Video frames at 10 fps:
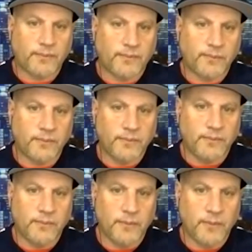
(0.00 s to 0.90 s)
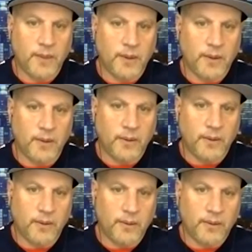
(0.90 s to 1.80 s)

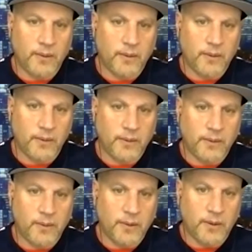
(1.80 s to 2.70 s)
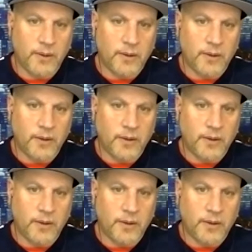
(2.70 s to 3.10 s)
(not speaking)